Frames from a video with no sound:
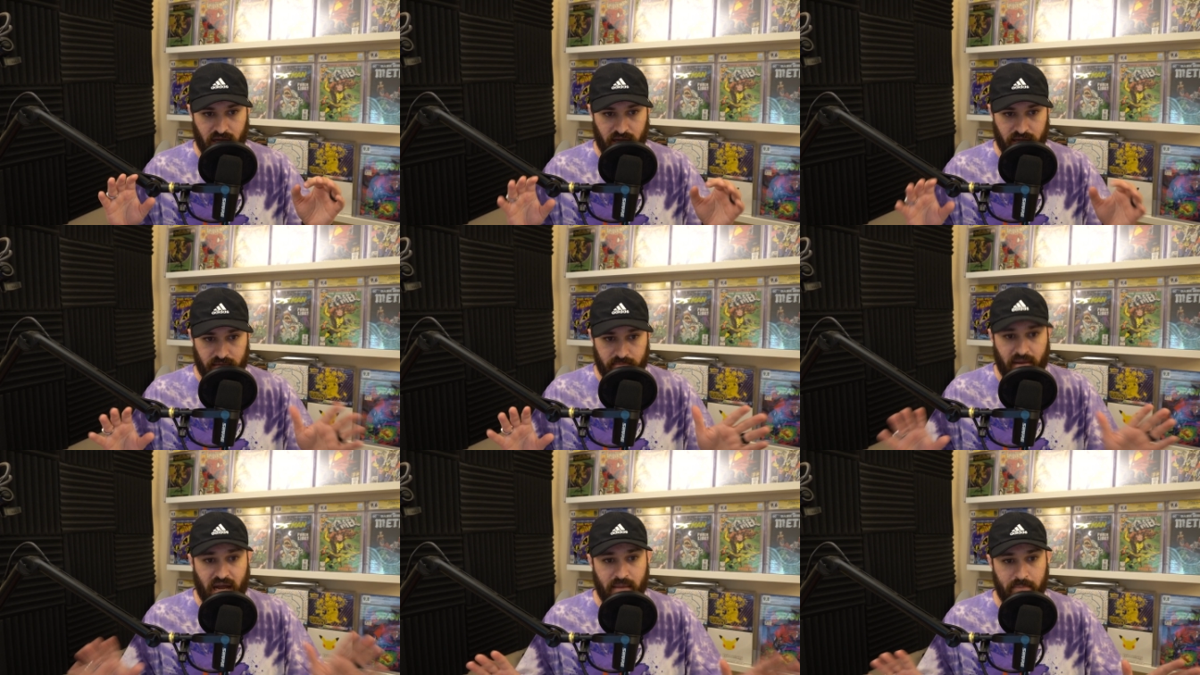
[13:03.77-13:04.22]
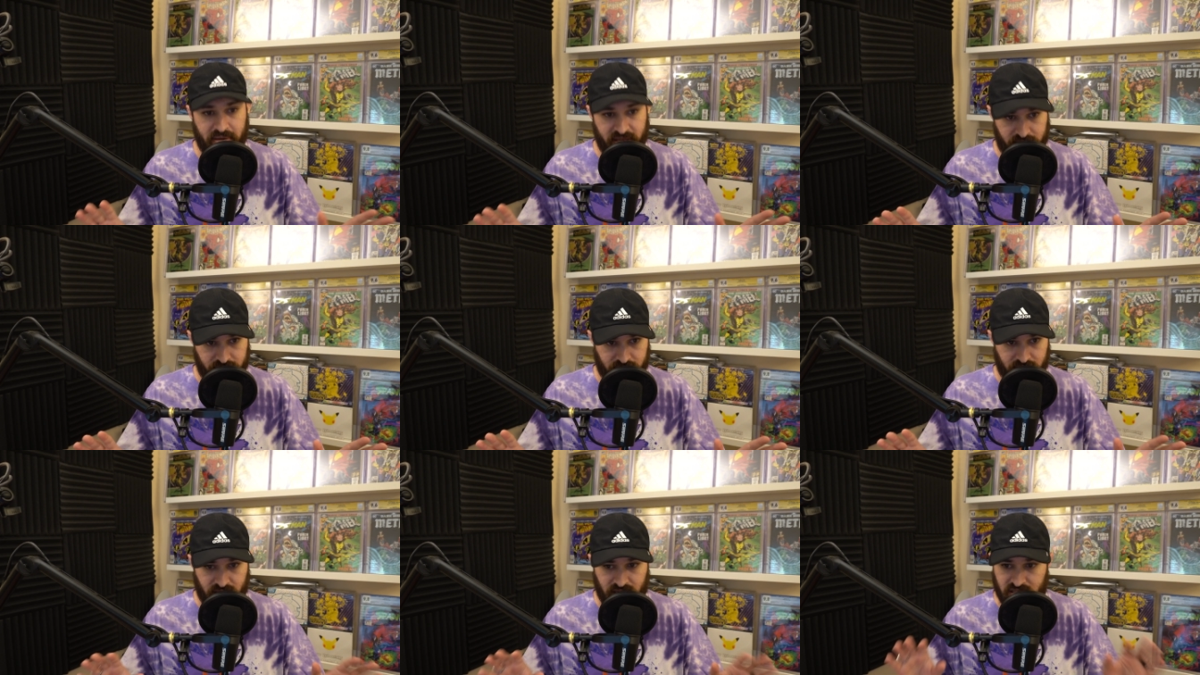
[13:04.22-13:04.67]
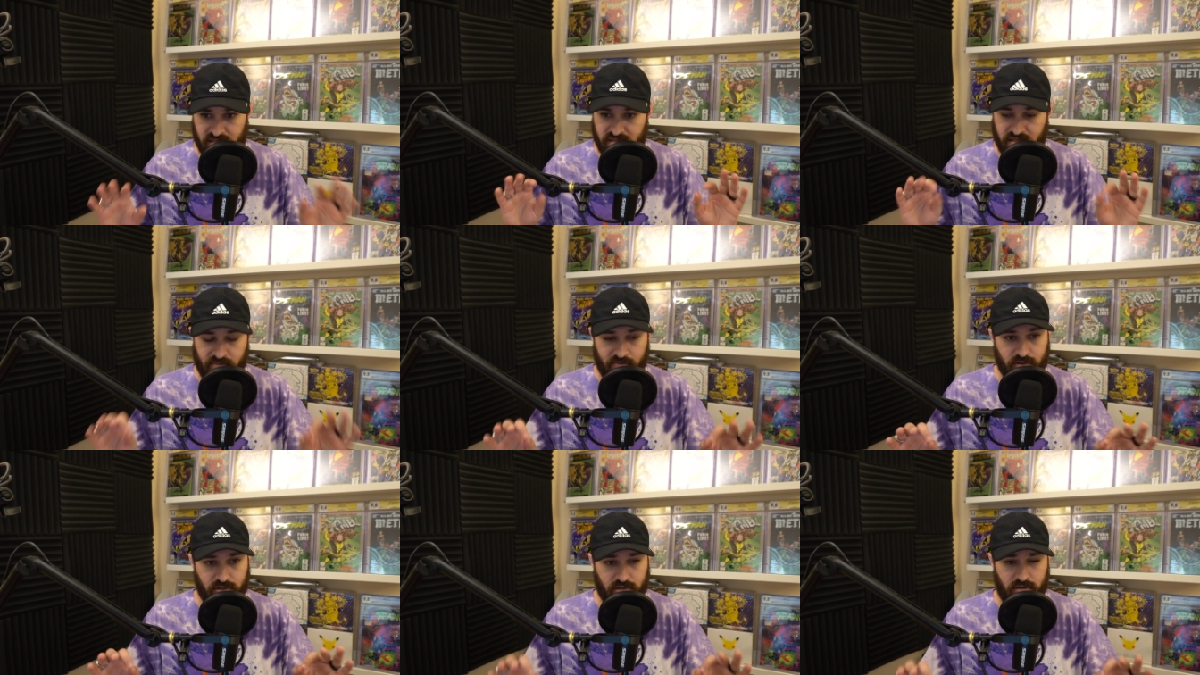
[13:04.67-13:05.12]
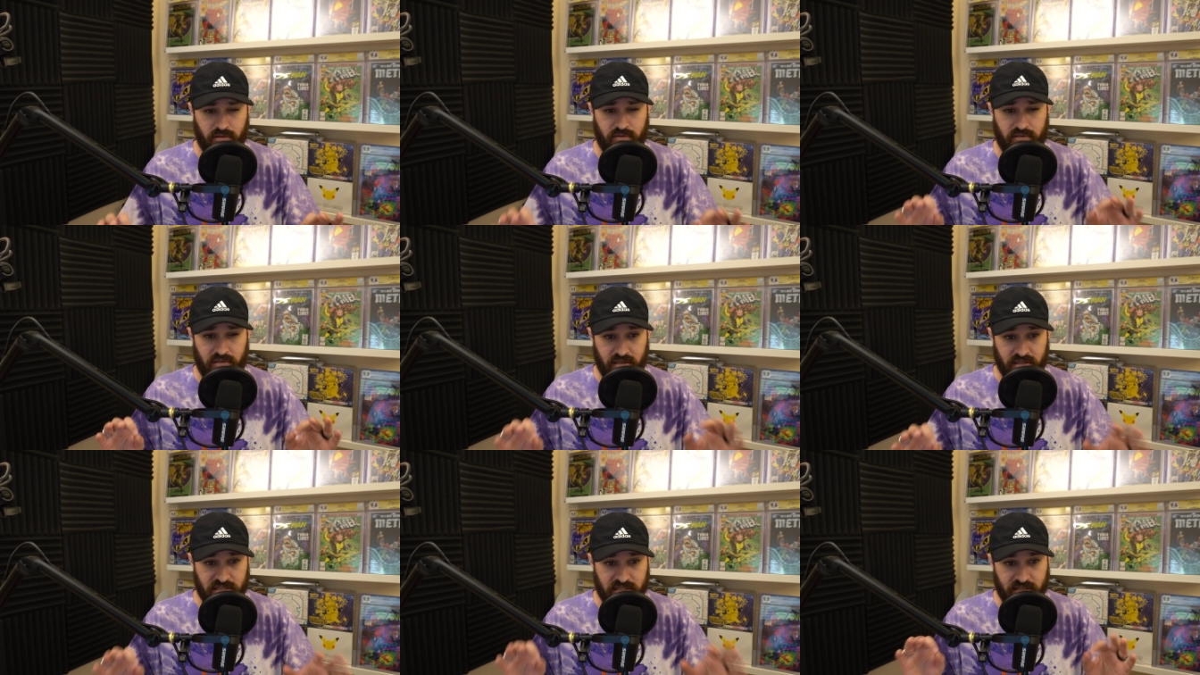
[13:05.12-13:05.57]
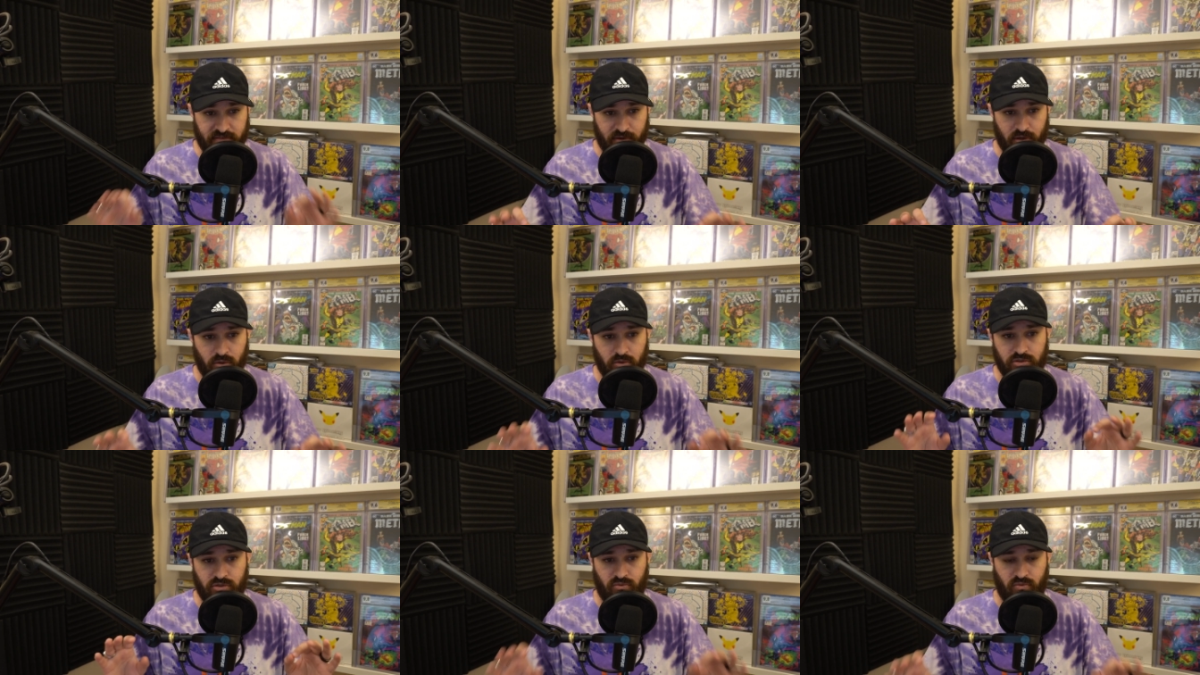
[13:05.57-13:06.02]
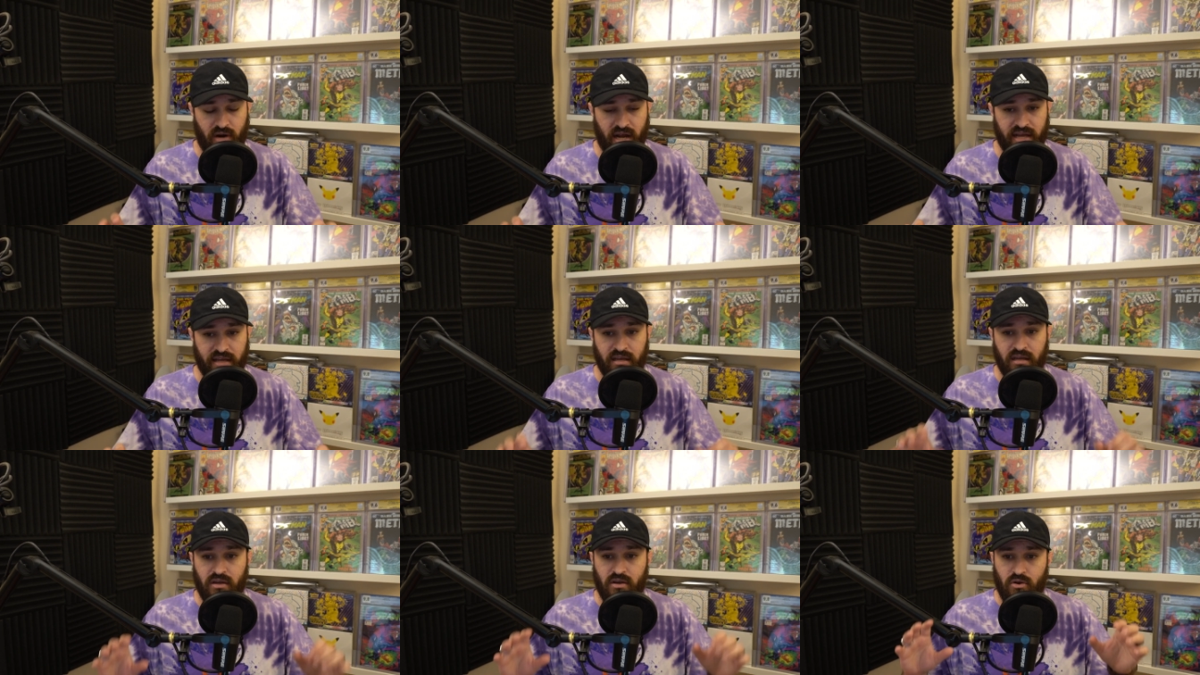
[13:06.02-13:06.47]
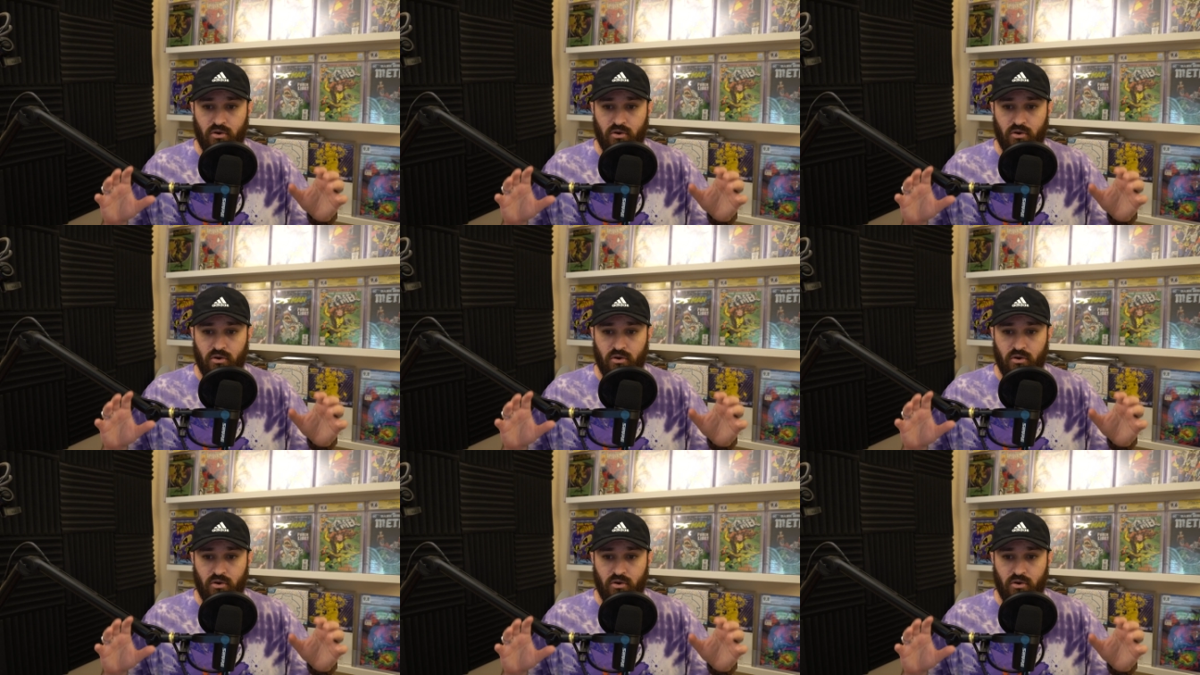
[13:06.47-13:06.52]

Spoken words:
in my opinion, it's difficult to write